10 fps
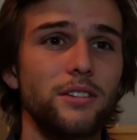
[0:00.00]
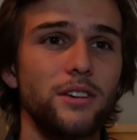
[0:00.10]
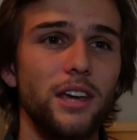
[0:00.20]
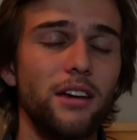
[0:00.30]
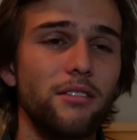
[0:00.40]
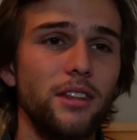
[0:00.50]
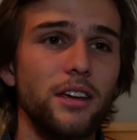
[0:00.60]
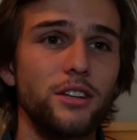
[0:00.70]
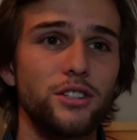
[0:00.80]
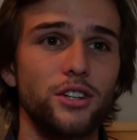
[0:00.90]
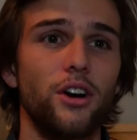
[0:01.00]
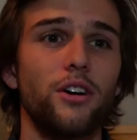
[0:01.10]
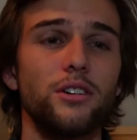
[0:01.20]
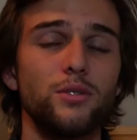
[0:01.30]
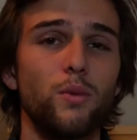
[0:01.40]
so you can't really
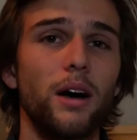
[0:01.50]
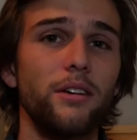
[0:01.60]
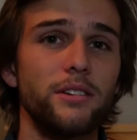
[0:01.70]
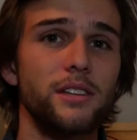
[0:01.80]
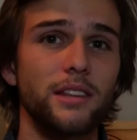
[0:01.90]
charge while using